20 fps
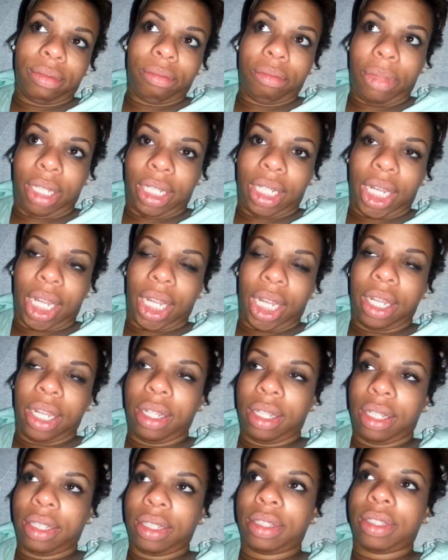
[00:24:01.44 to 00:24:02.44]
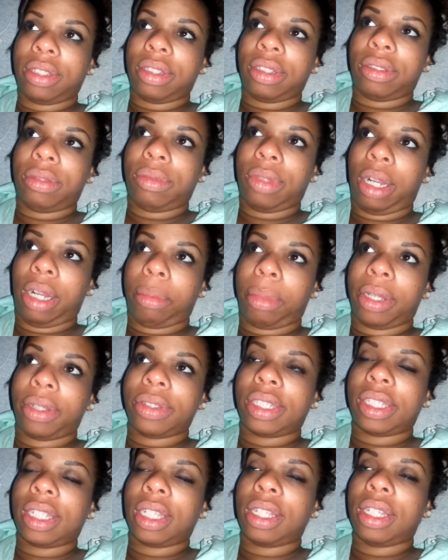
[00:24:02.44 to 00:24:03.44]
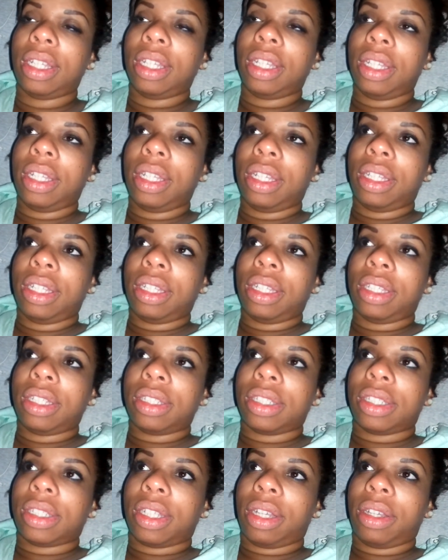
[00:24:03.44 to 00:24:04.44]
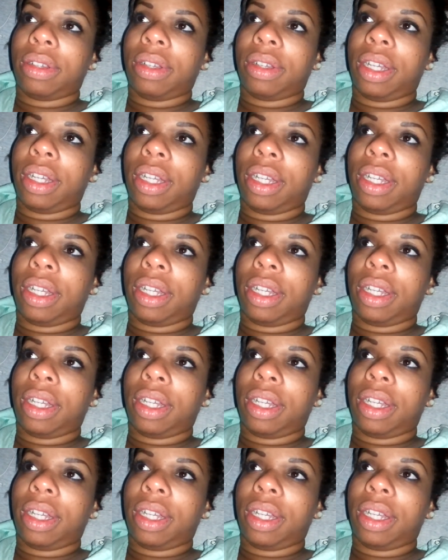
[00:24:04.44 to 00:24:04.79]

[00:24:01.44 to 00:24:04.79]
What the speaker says: Monday when I post it. So,